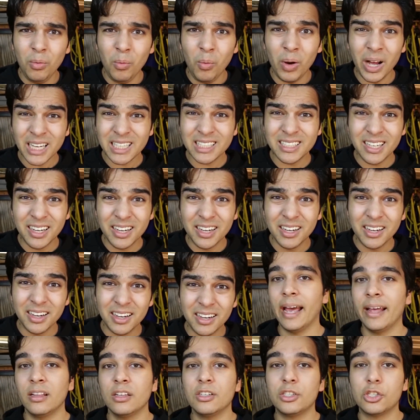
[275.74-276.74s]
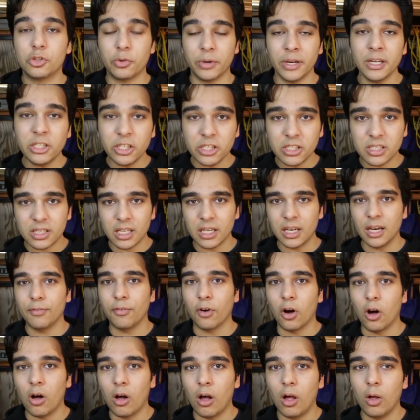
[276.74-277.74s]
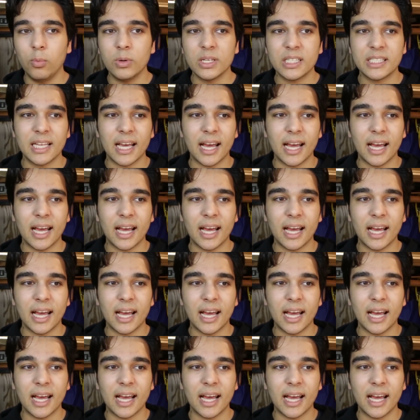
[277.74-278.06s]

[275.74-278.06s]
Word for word: What? And the strangest thing of all was